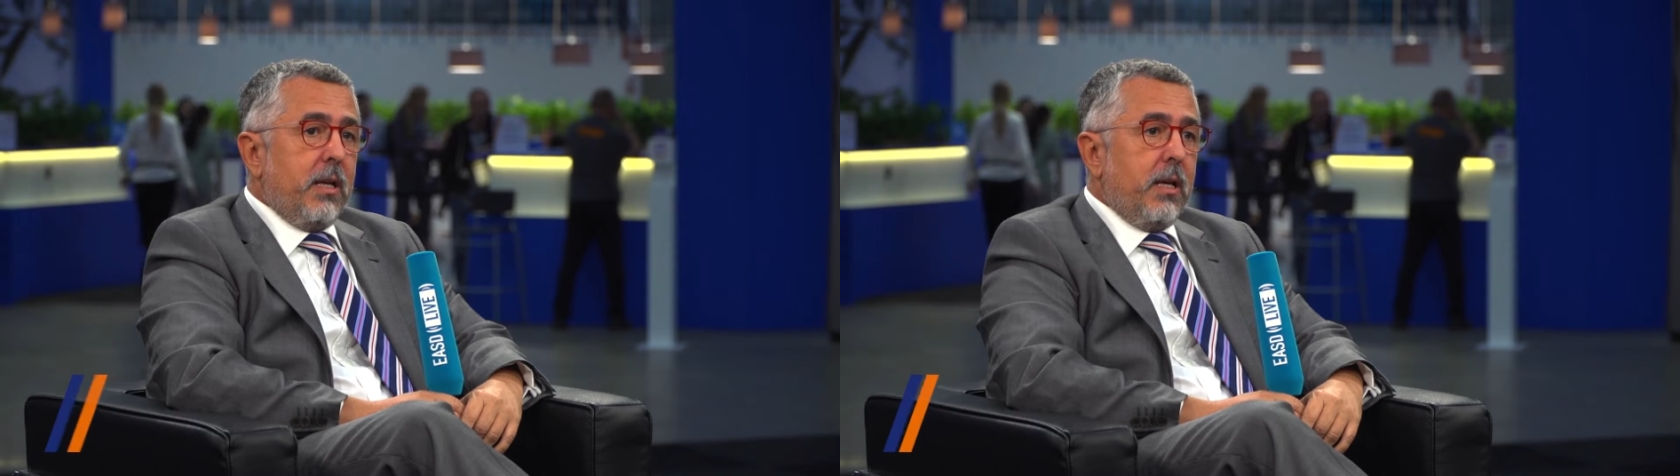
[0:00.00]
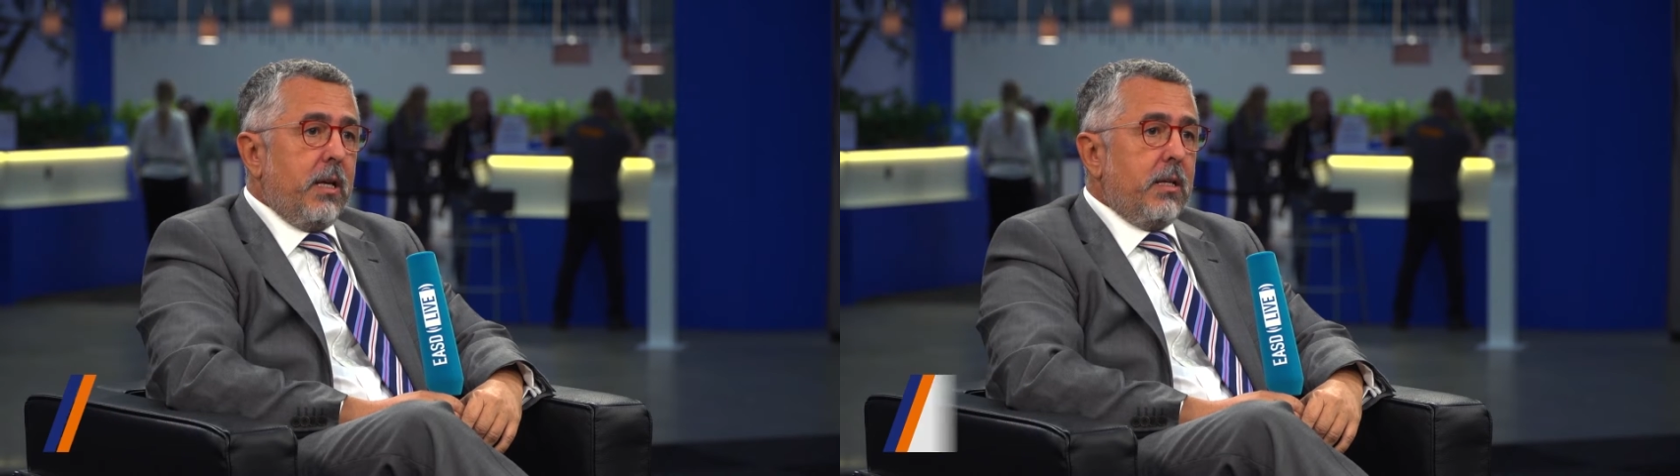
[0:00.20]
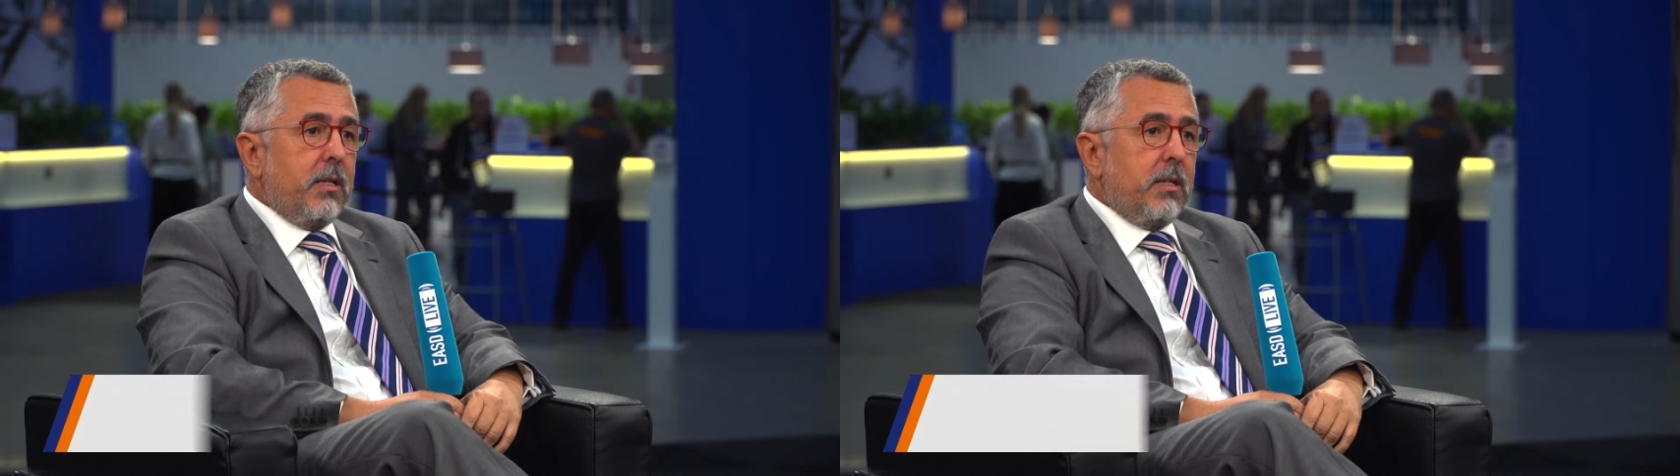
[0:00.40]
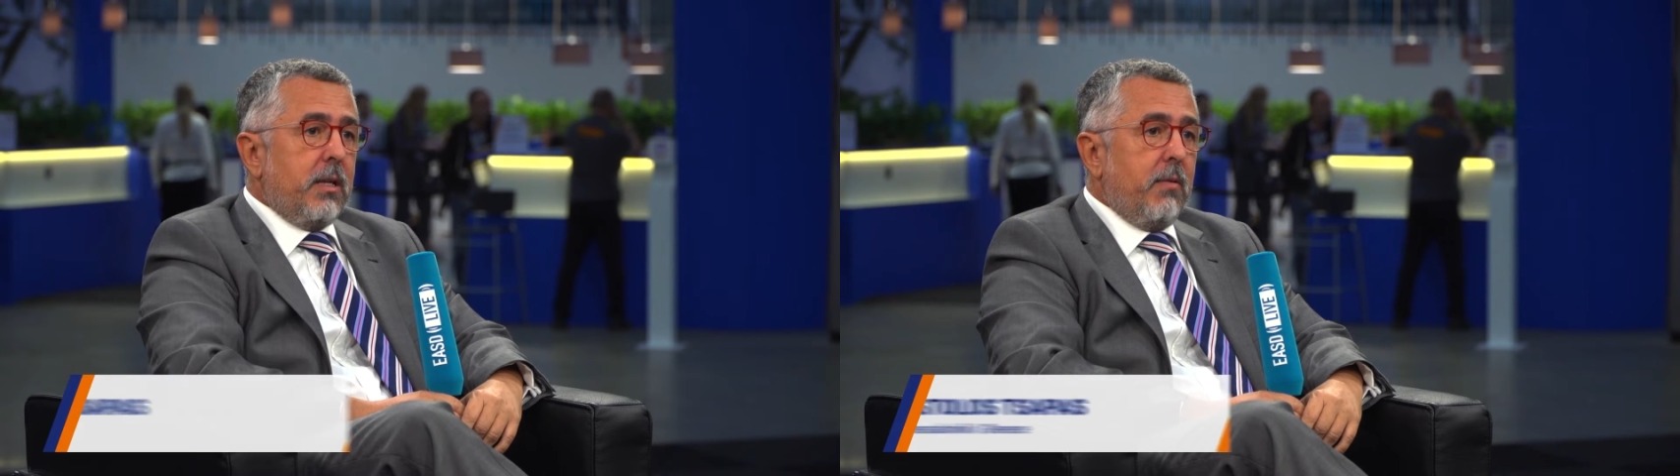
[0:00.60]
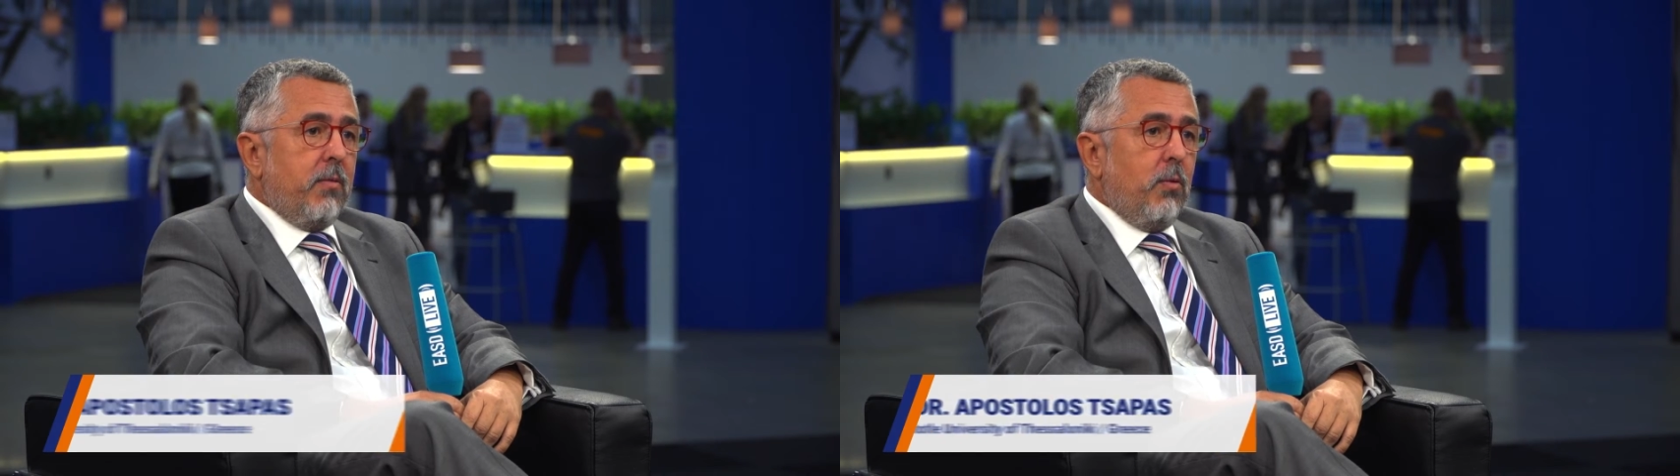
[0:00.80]
is
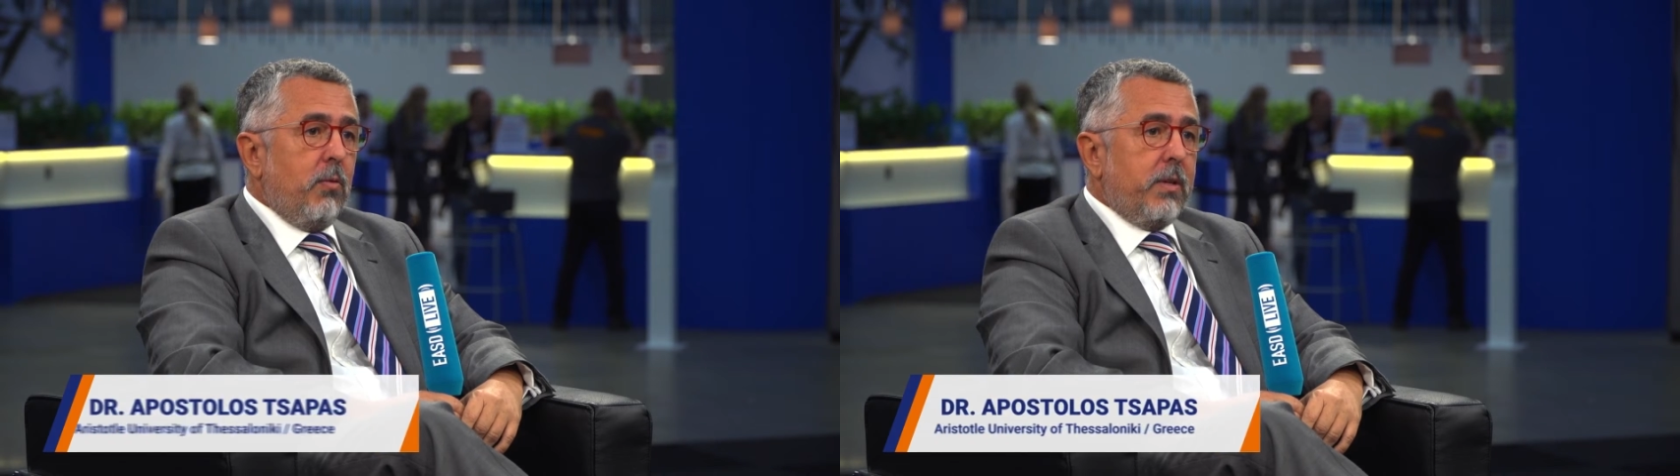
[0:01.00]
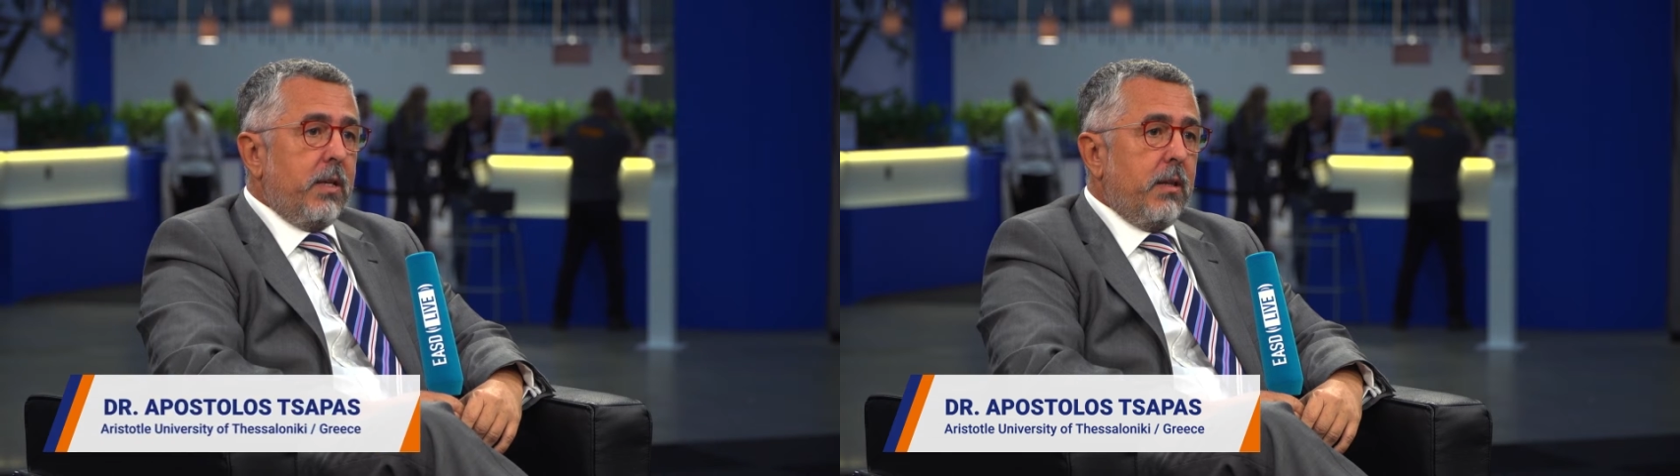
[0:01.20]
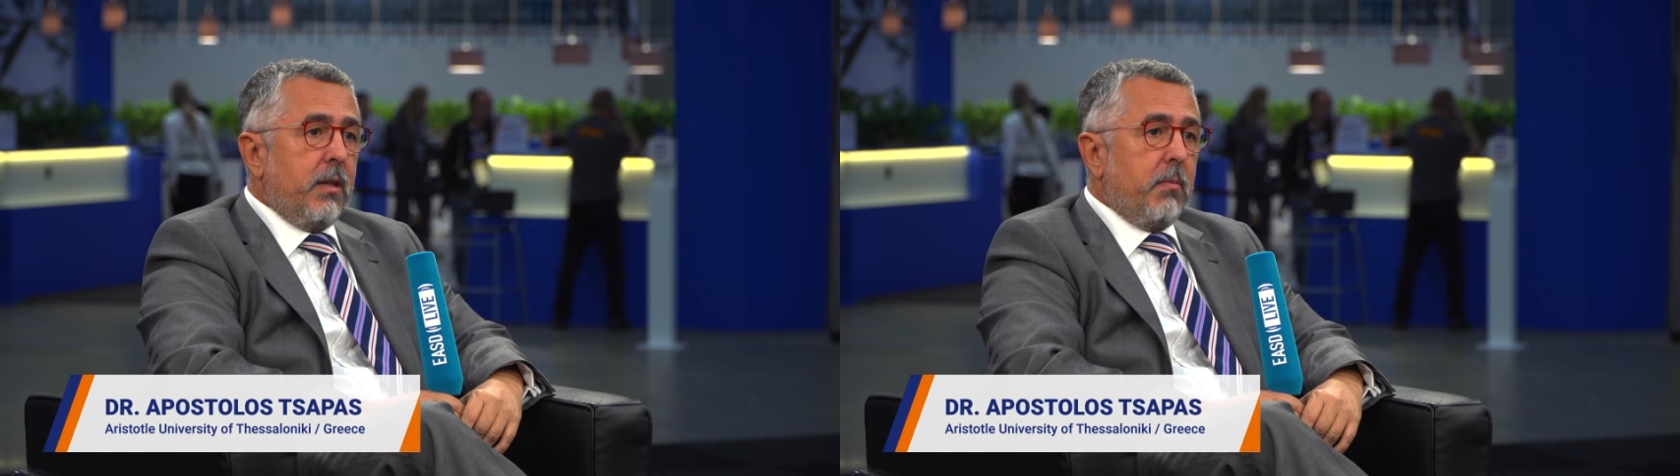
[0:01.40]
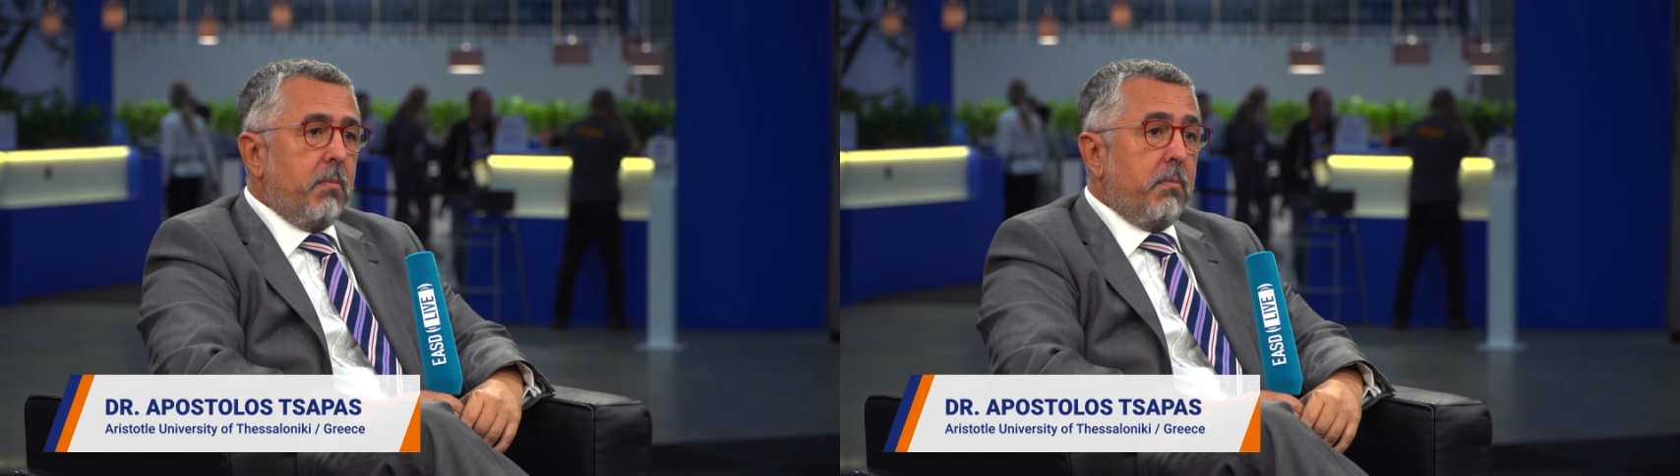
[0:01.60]
involved in the